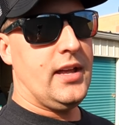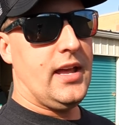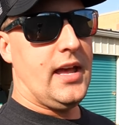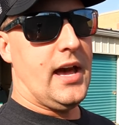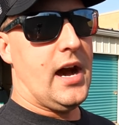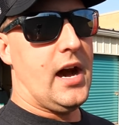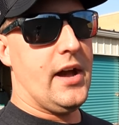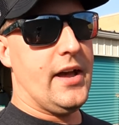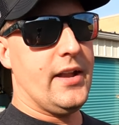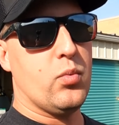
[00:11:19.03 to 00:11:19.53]

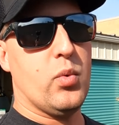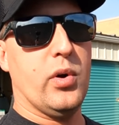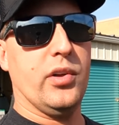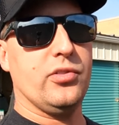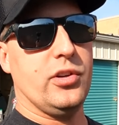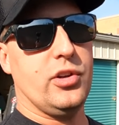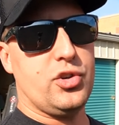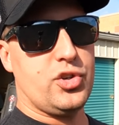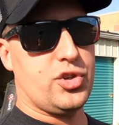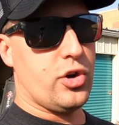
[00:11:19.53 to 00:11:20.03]
And it
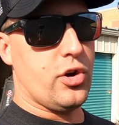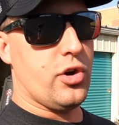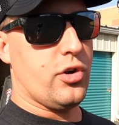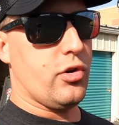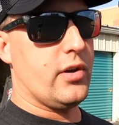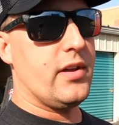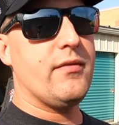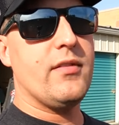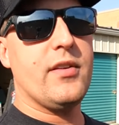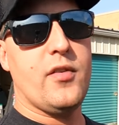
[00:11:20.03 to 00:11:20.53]
wasn't insured,
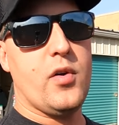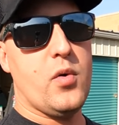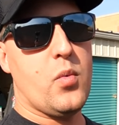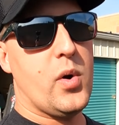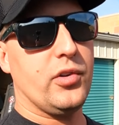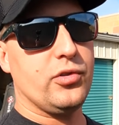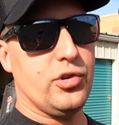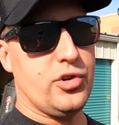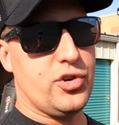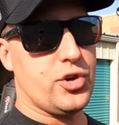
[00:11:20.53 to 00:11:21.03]
or even if it
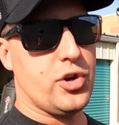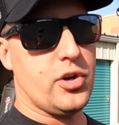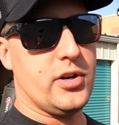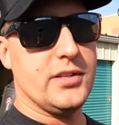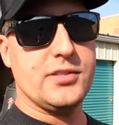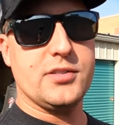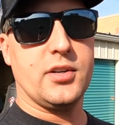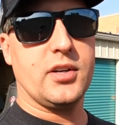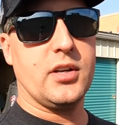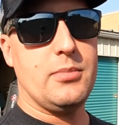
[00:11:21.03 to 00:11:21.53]
was insured,
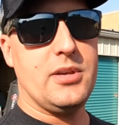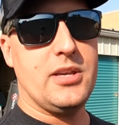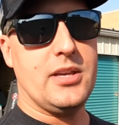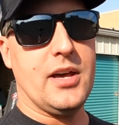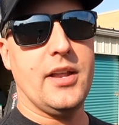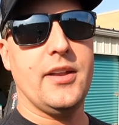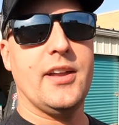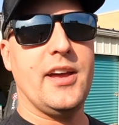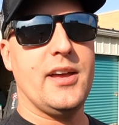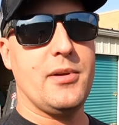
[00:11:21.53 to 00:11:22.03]
it's still gonna be
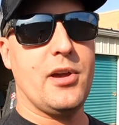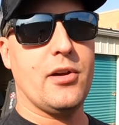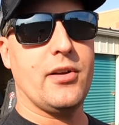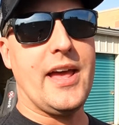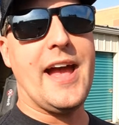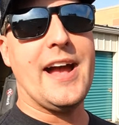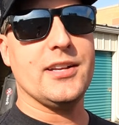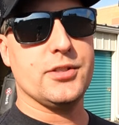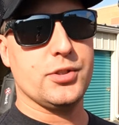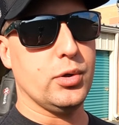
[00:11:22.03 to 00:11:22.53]
a nightmare and
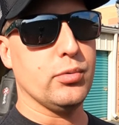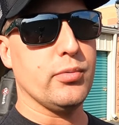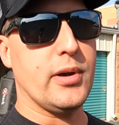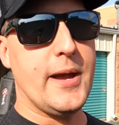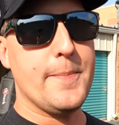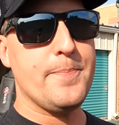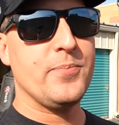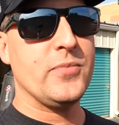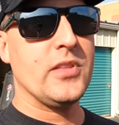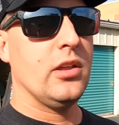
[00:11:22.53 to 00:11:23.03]
a hassle,
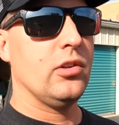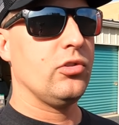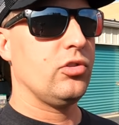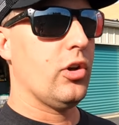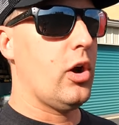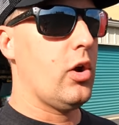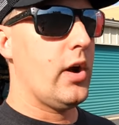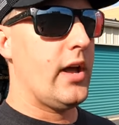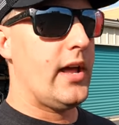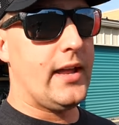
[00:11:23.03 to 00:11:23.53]
right?
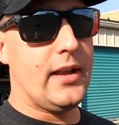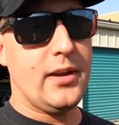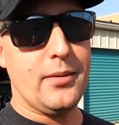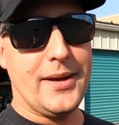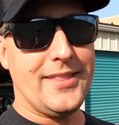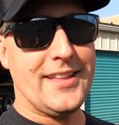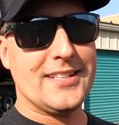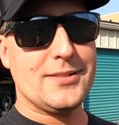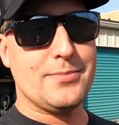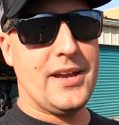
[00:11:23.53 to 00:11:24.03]
So
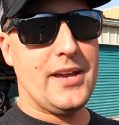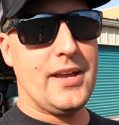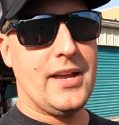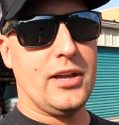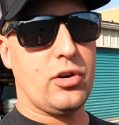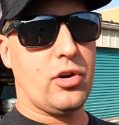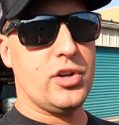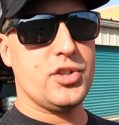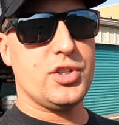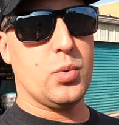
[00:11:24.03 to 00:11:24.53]
anyway, that's my
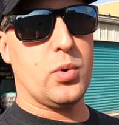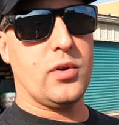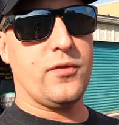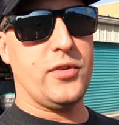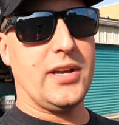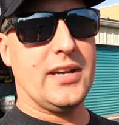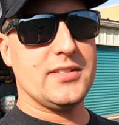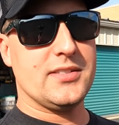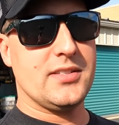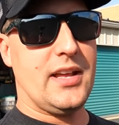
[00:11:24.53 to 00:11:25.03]
encouraging word
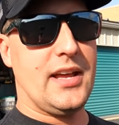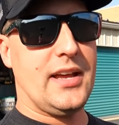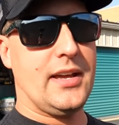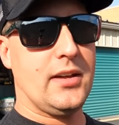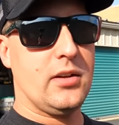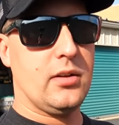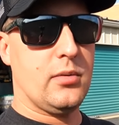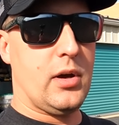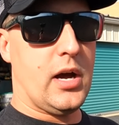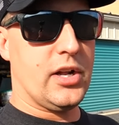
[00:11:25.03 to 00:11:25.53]
for you guys today.